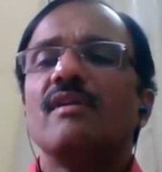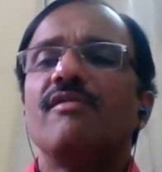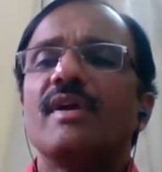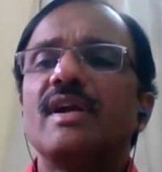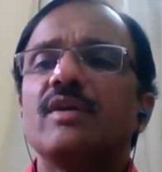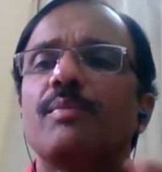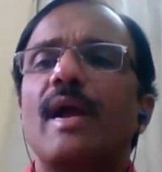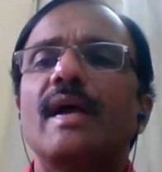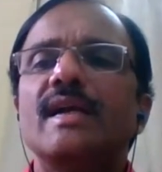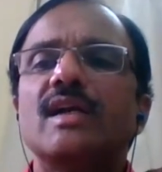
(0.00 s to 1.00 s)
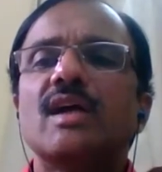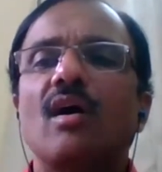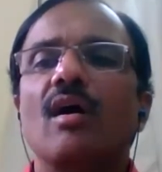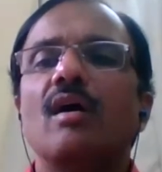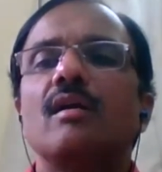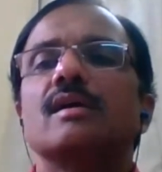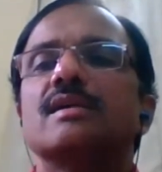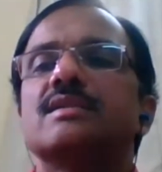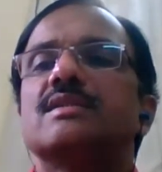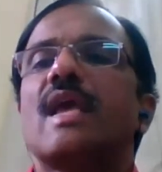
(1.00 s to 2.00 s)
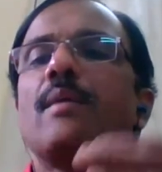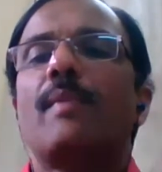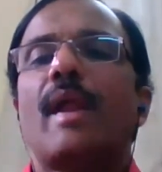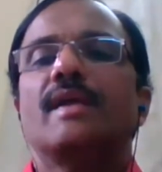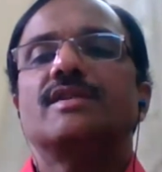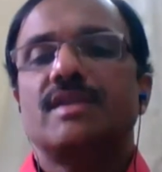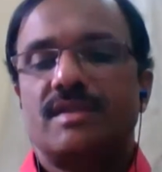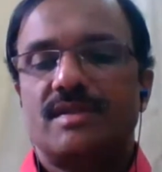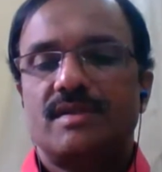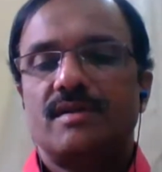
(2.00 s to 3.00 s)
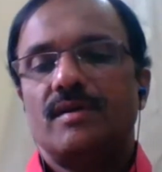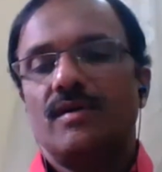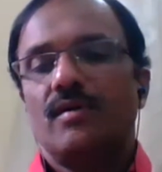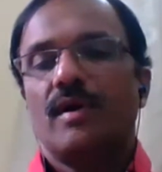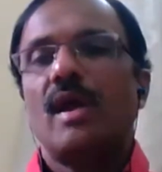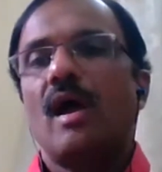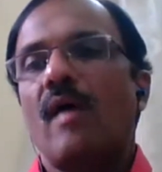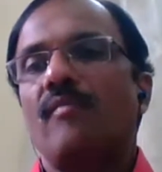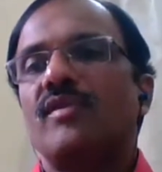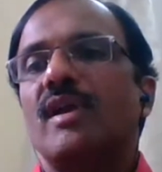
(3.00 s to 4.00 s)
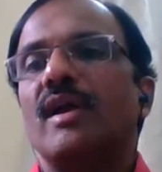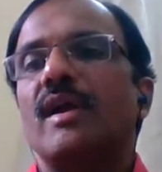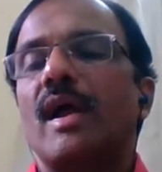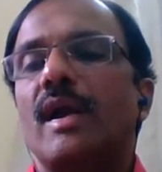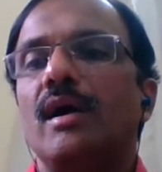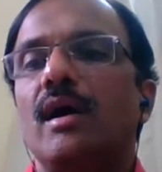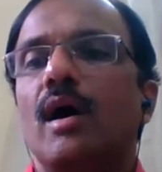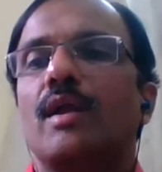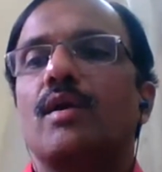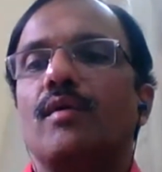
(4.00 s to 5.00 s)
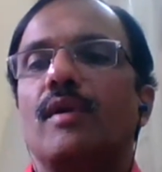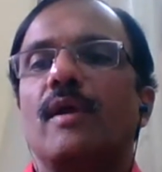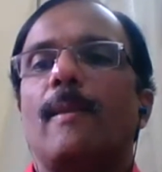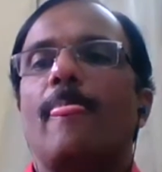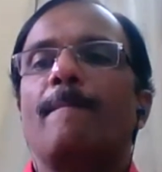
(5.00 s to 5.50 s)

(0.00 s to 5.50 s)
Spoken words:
Different plant or same branches. Okay, Antheridia and Archegonia.